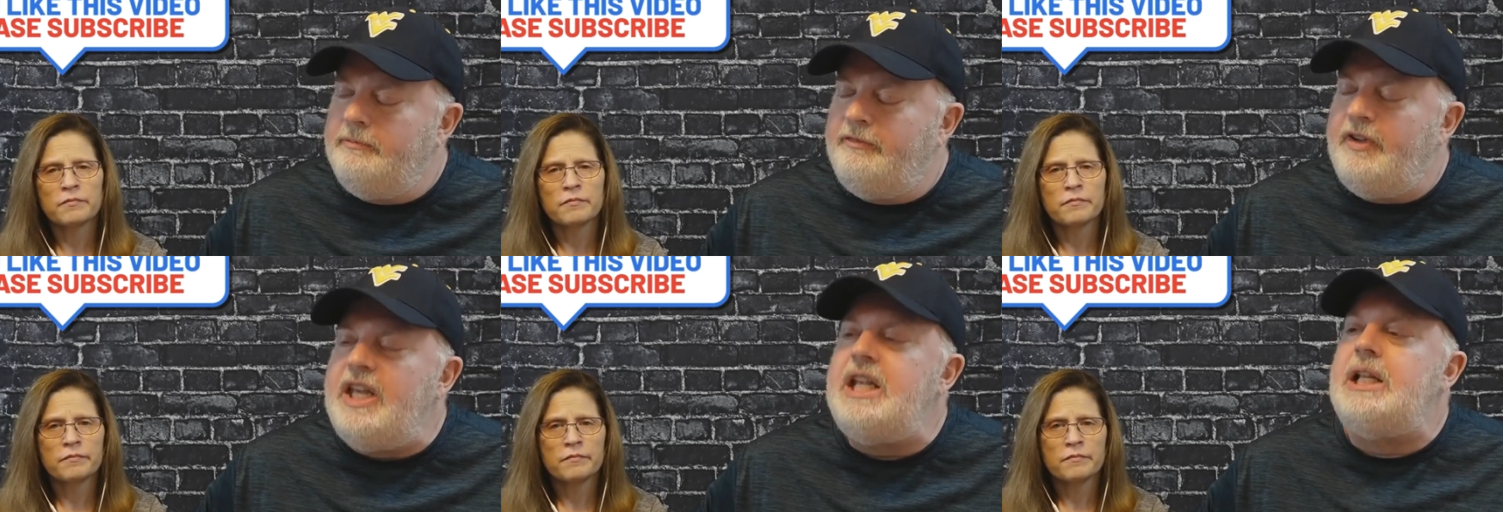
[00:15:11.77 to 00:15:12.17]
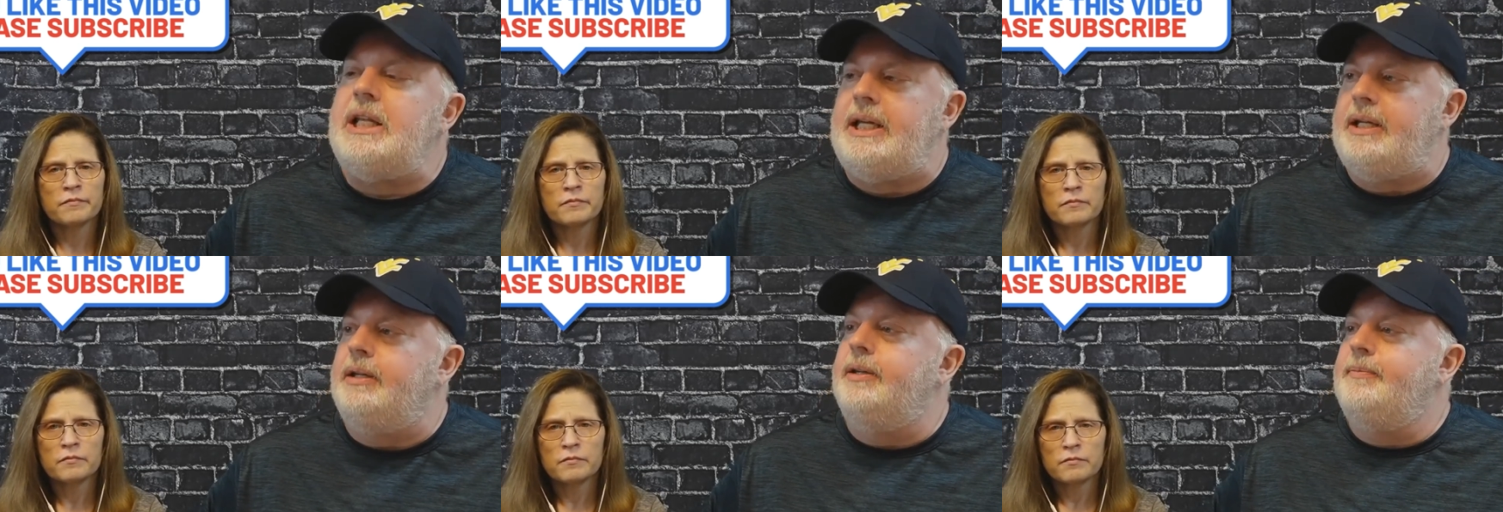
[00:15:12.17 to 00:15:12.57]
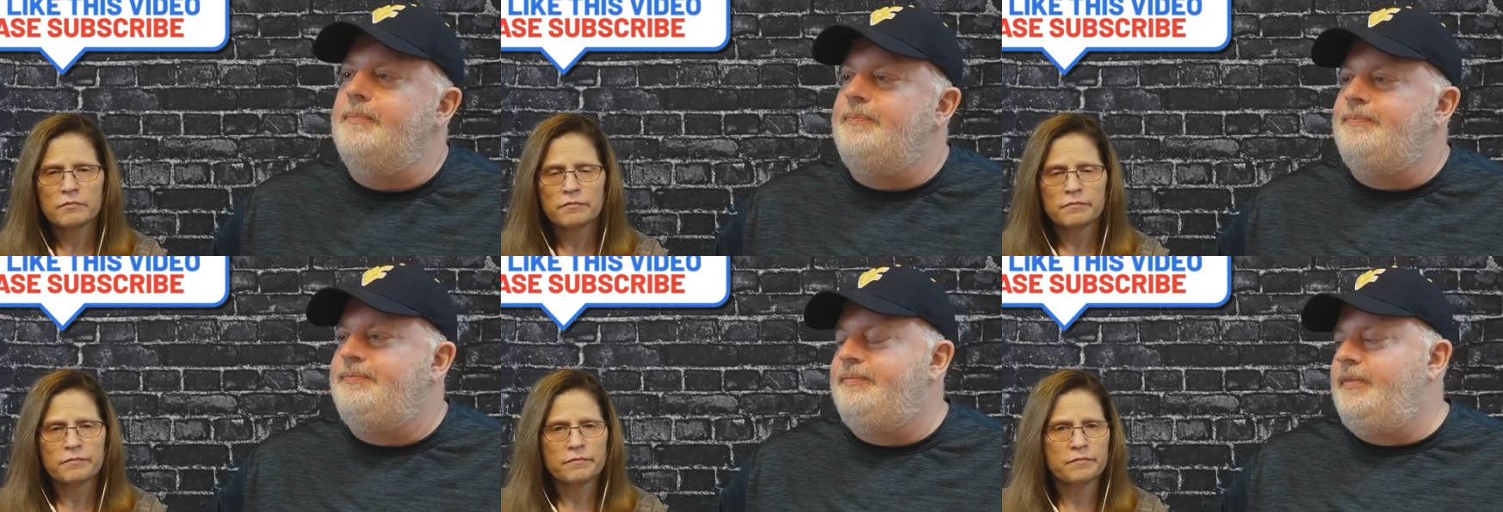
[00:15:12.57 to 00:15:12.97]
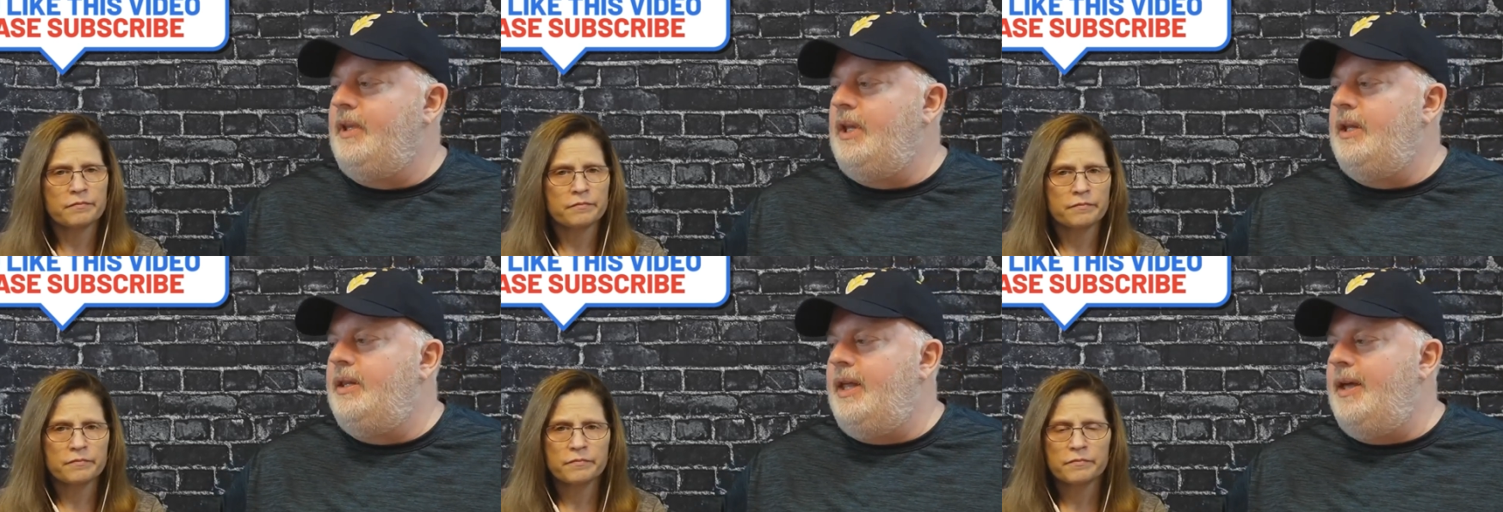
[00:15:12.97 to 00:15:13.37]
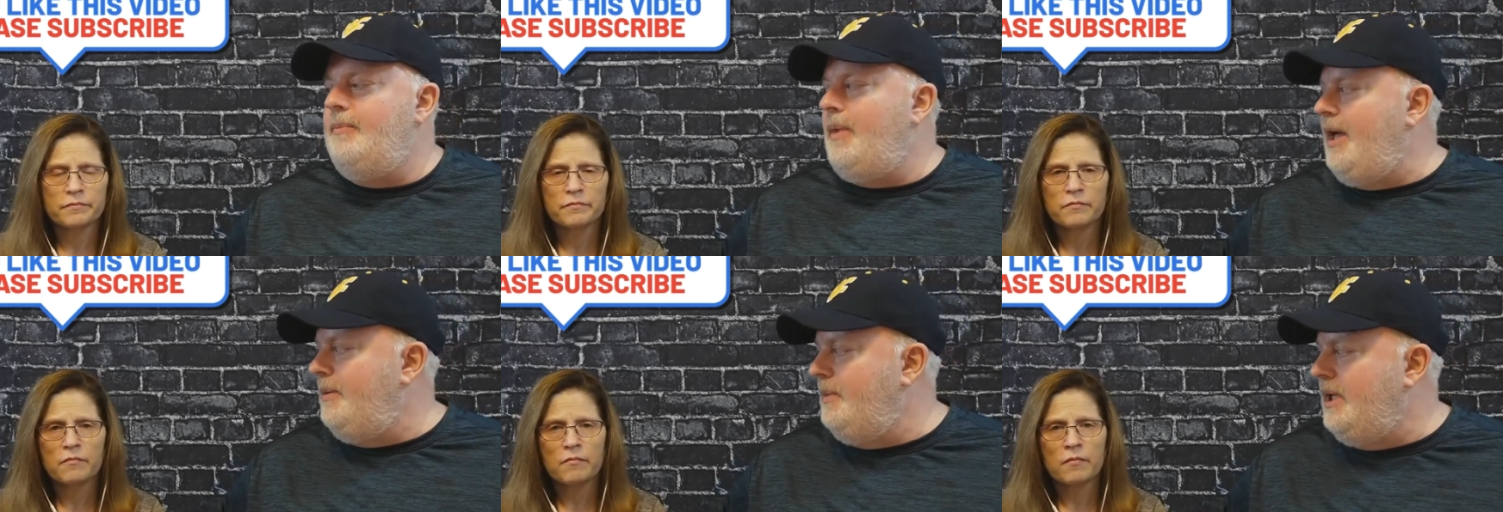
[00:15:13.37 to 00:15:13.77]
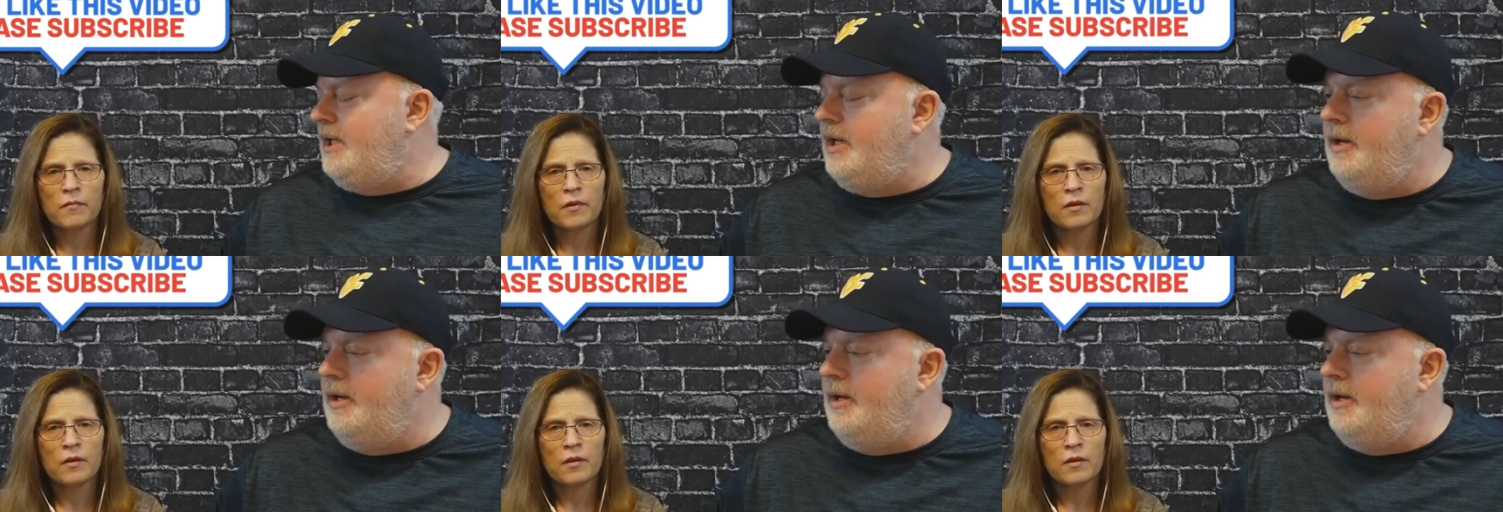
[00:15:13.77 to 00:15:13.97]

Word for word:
Speaker 1: feeling that might be